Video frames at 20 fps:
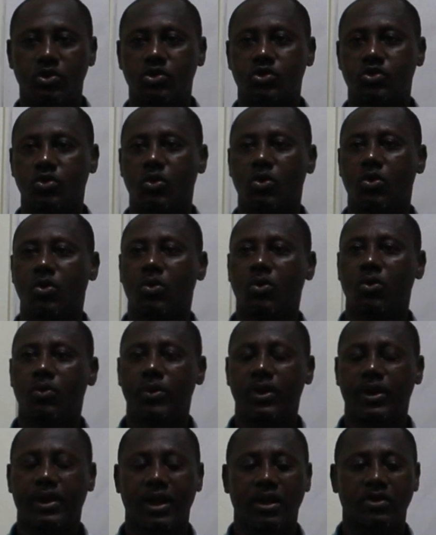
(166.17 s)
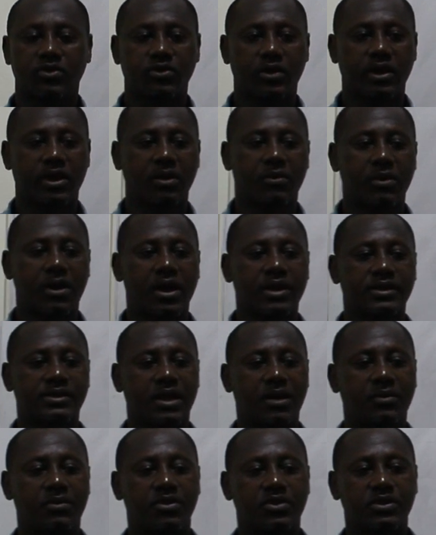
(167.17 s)
So we can talk about
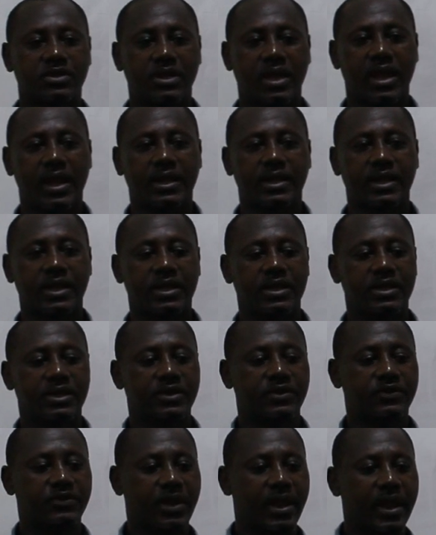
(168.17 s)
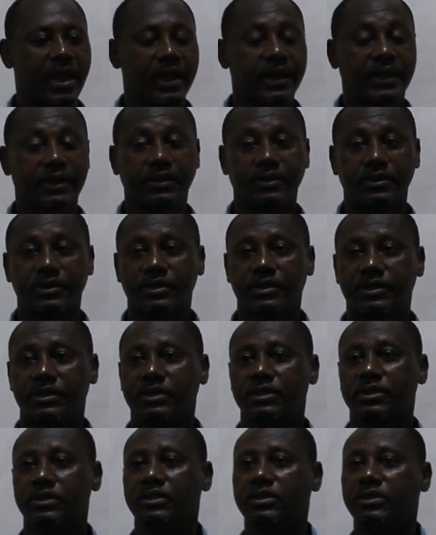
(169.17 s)
examples like
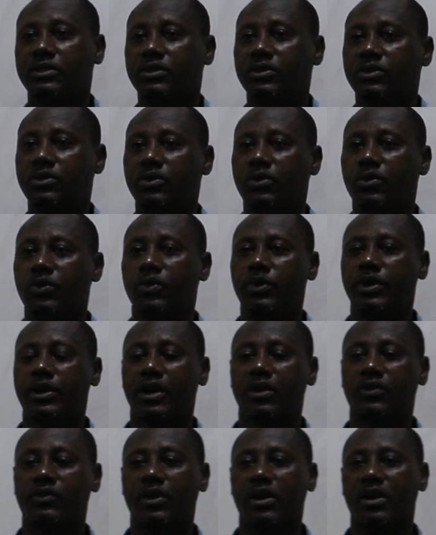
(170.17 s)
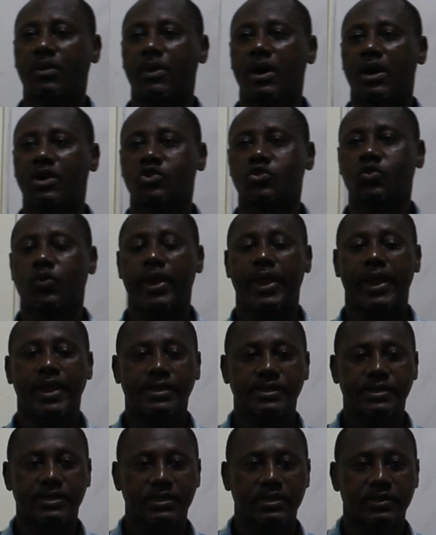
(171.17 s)
triangles, we can talk about
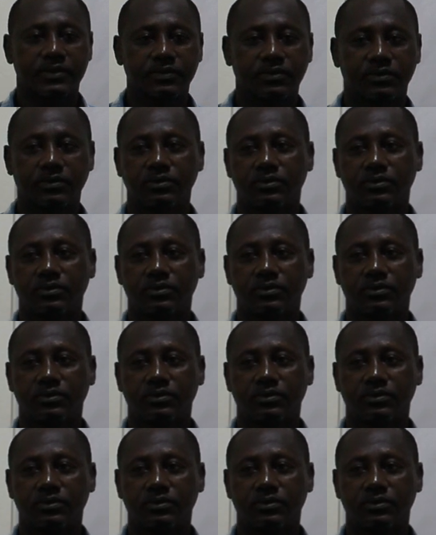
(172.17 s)
space.